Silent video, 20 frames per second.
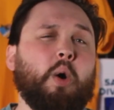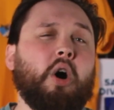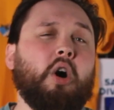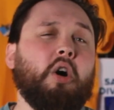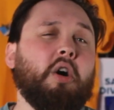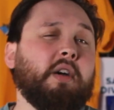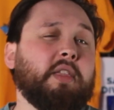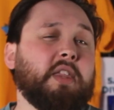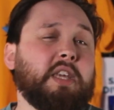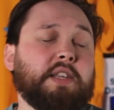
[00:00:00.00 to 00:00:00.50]

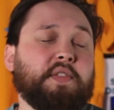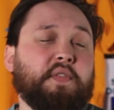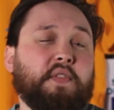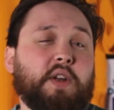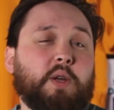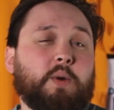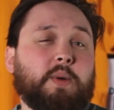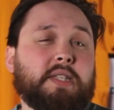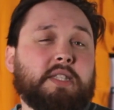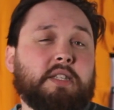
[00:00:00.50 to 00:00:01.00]
hot are these
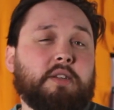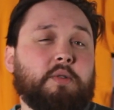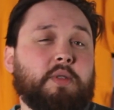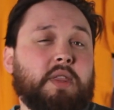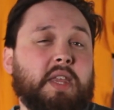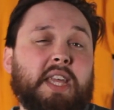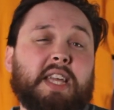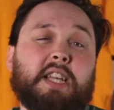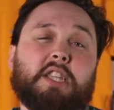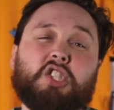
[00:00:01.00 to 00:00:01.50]
fluids, do you
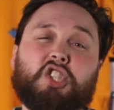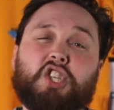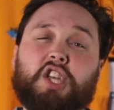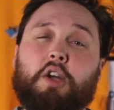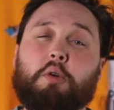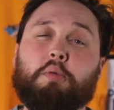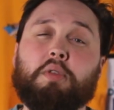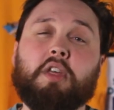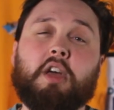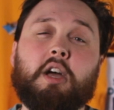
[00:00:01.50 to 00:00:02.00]
think?
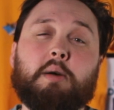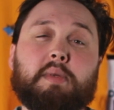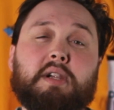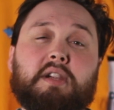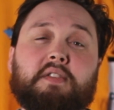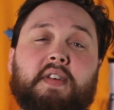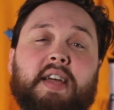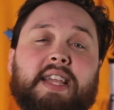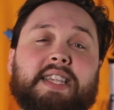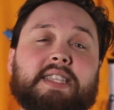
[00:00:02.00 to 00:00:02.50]

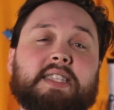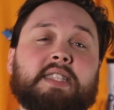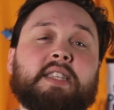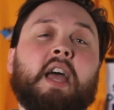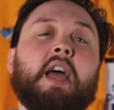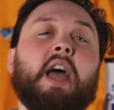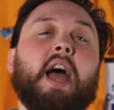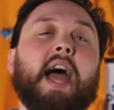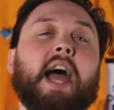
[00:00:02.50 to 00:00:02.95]
Geothermal vents?